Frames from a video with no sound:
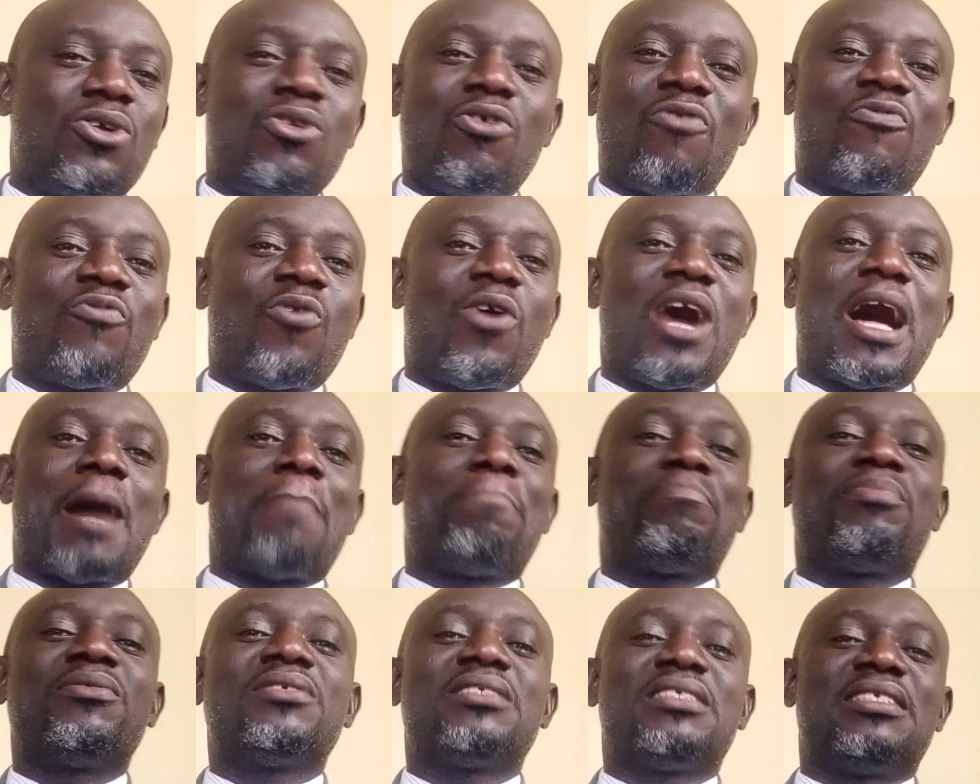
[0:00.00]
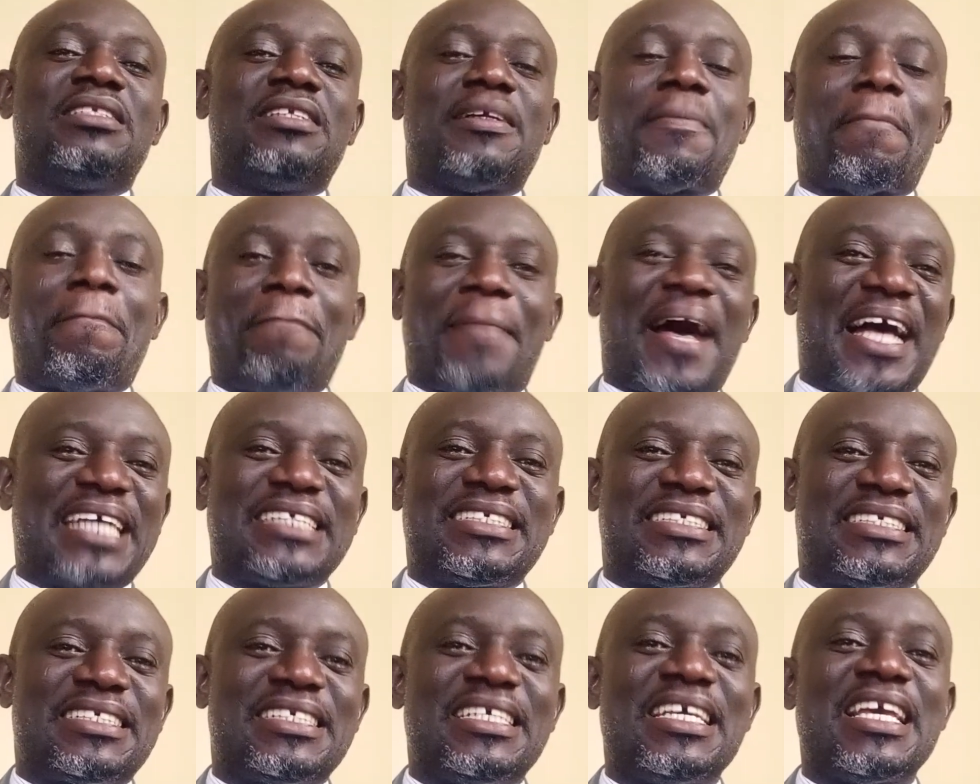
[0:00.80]
of what happens in the
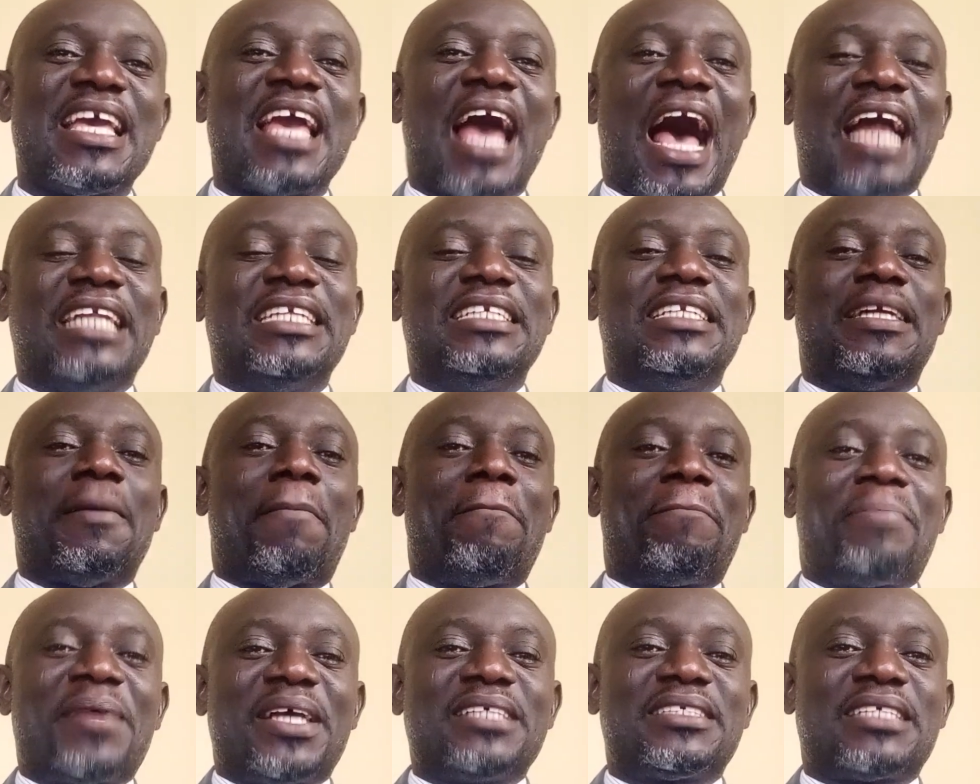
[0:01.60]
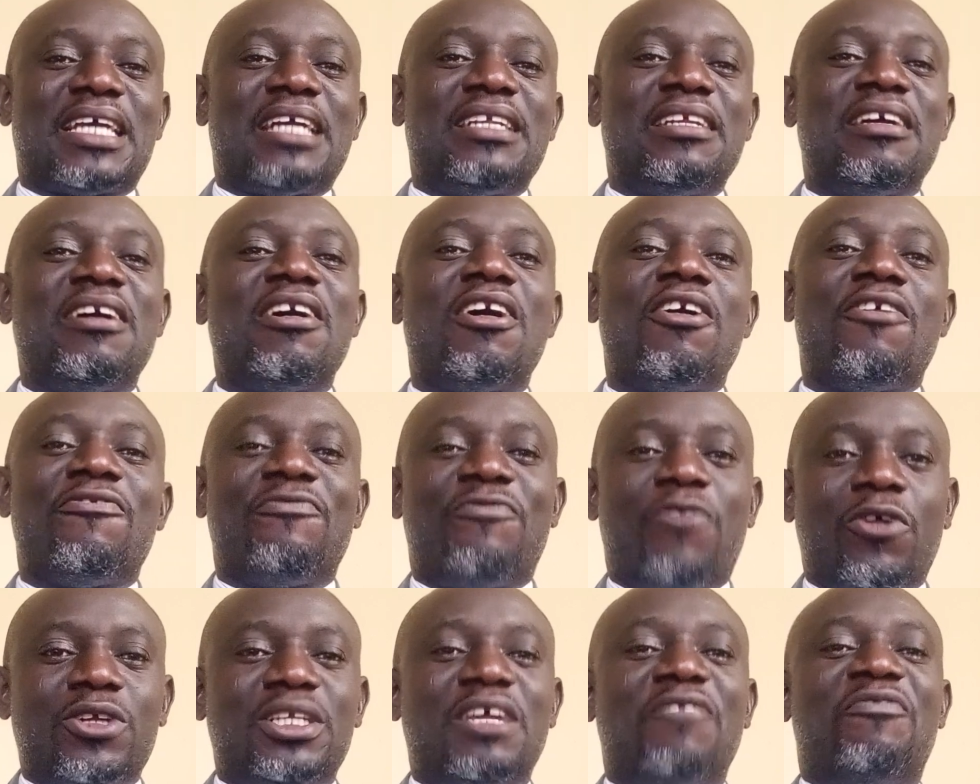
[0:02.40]
past and in the present
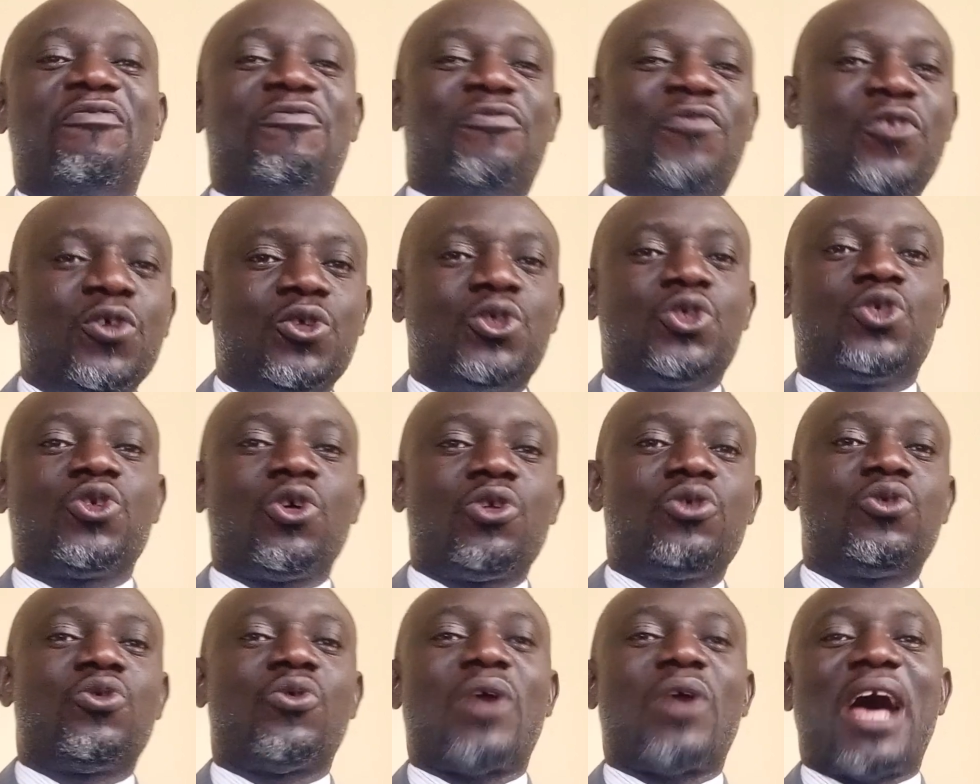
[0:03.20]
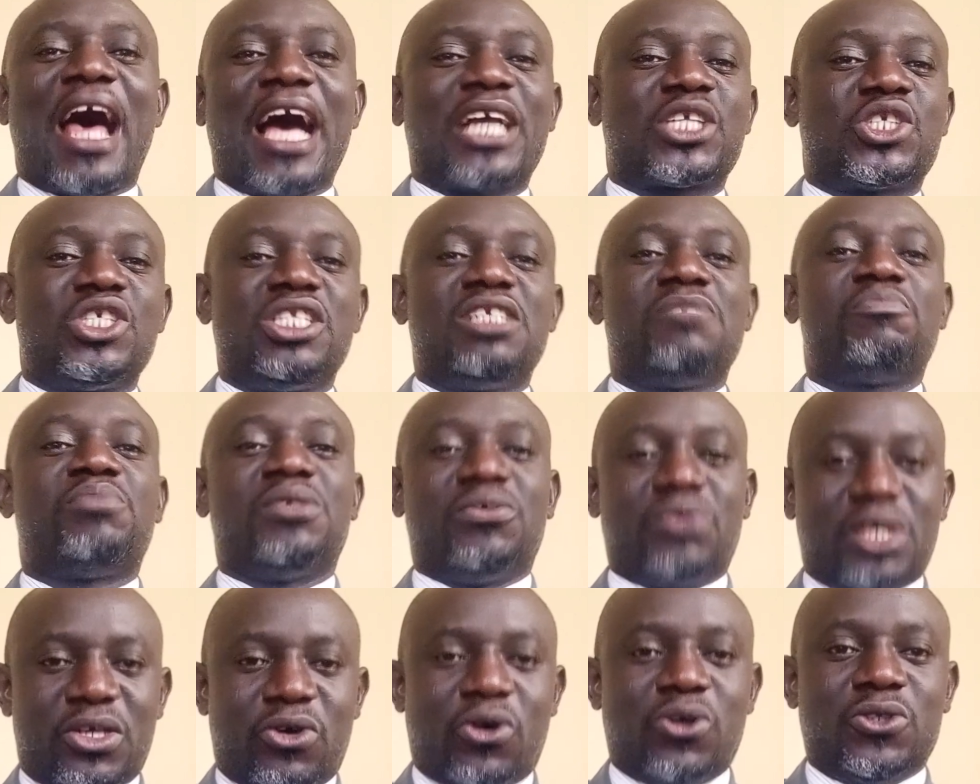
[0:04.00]
for the future to actually be
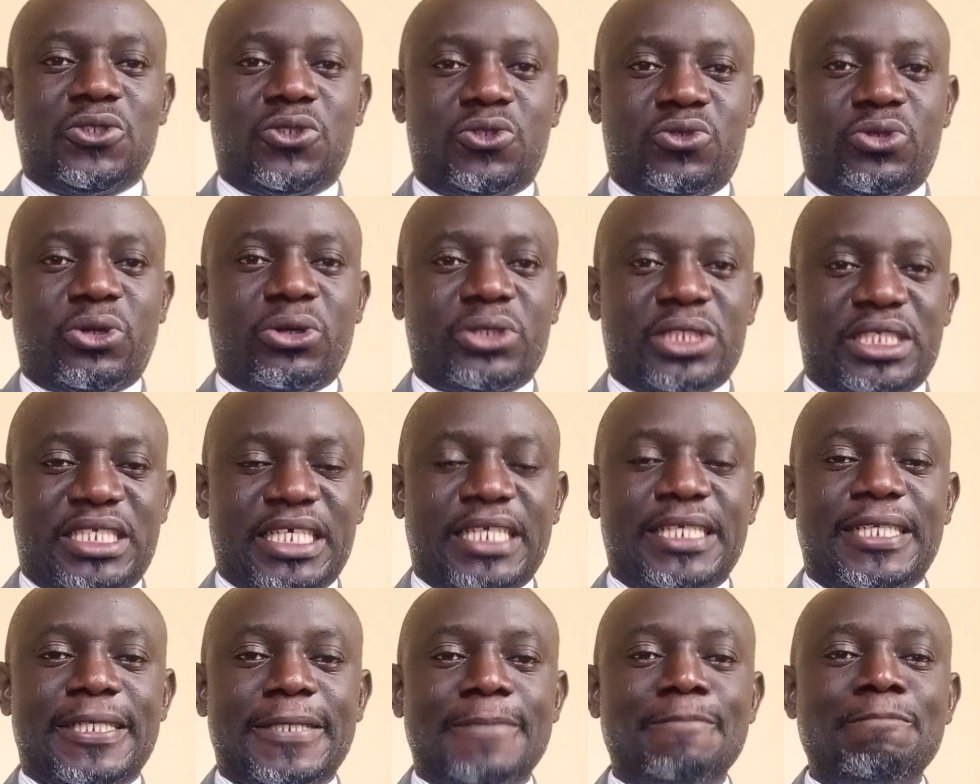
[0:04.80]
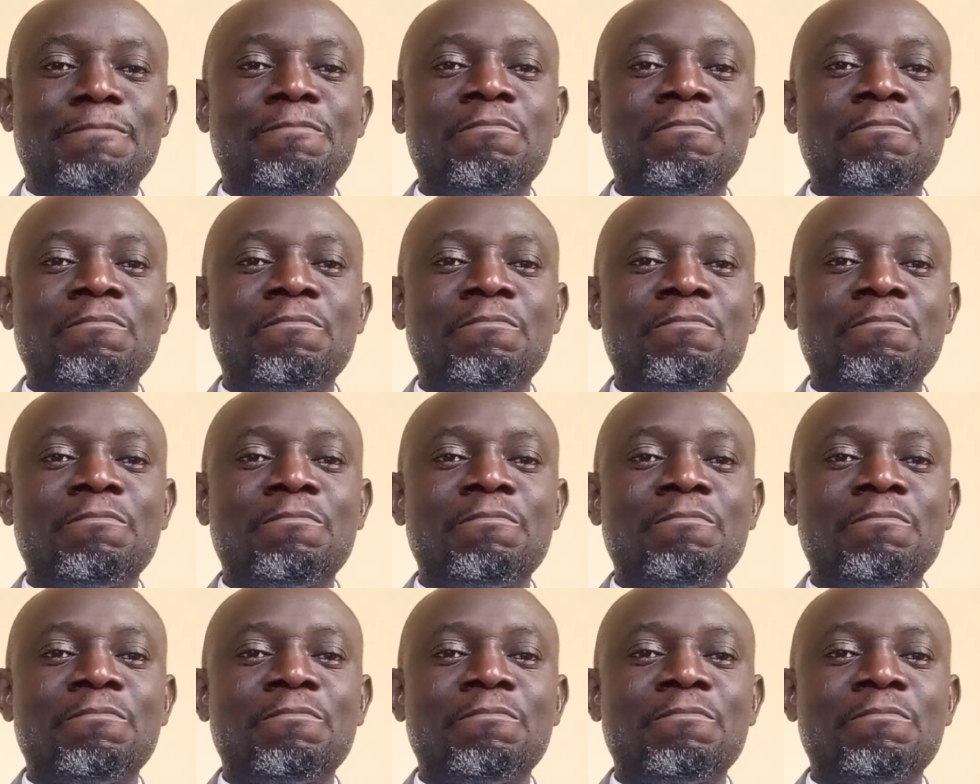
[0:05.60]
reconstructed.